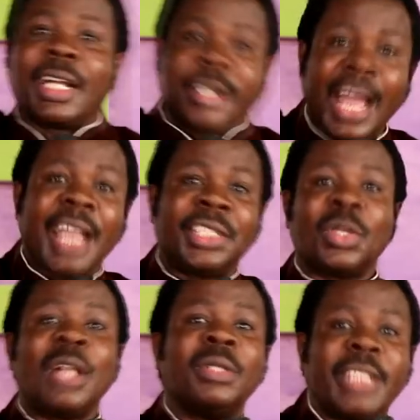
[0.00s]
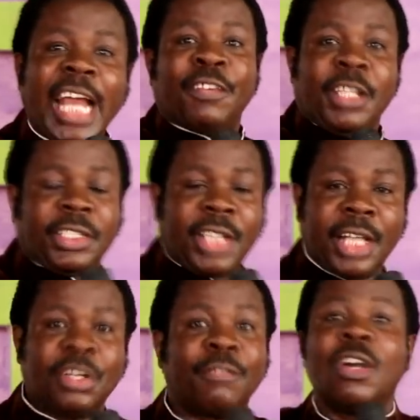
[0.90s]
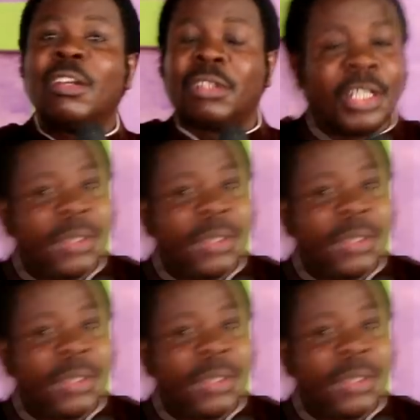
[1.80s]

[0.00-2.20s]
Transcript: Christ is the one who died for the church. You have no authority